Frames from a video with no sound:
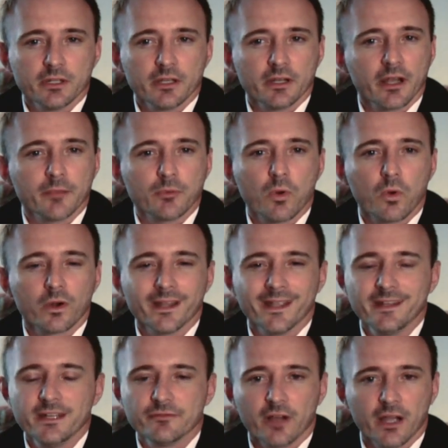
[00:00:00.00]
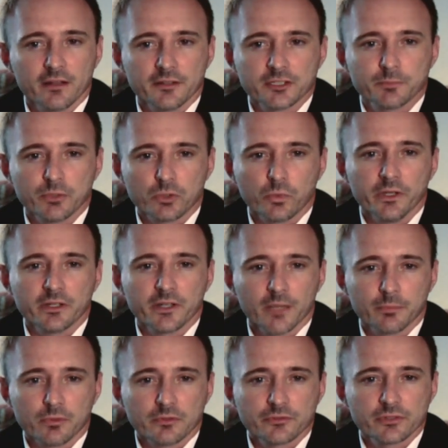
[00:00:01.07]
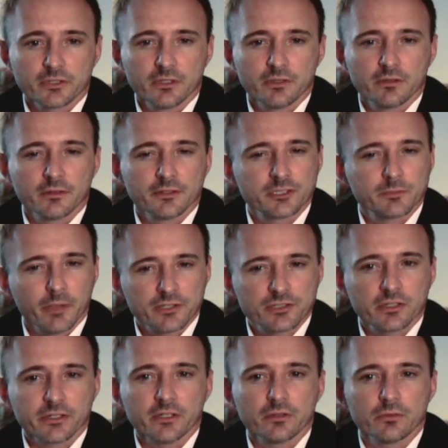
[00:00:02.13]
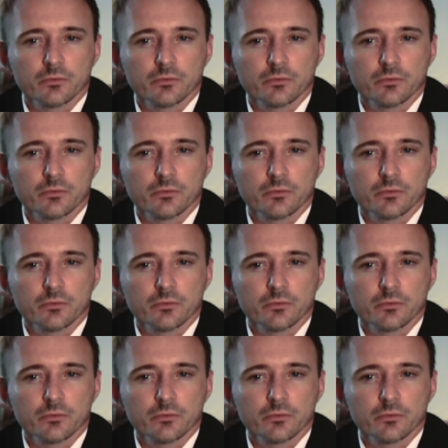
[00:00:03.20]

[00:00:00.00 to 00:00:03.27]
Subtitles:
and I abhor any violence between couples, especially